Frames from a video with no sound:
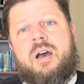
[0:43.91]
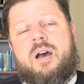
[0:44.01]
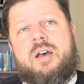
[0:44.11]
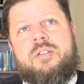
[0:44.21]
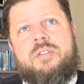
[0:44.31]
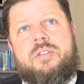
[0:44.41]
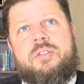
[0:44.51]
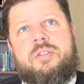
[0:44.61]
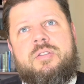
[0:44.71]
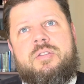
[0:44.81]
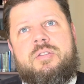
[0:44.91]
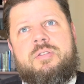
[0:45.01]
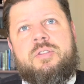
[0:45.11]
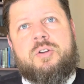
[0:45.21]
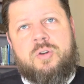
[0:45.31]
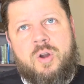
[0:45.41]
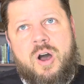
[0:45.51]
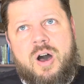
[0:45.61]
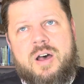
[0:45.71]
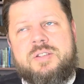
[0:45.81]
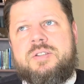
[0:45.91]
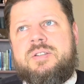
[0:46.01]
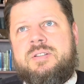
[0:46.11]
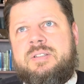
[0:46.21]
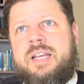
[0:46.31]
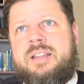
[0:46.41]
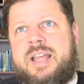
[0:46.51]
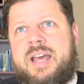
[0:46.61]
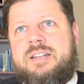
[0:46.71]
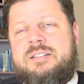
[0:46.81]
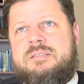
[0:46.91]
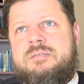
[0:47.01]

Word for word: Uh, the cross and that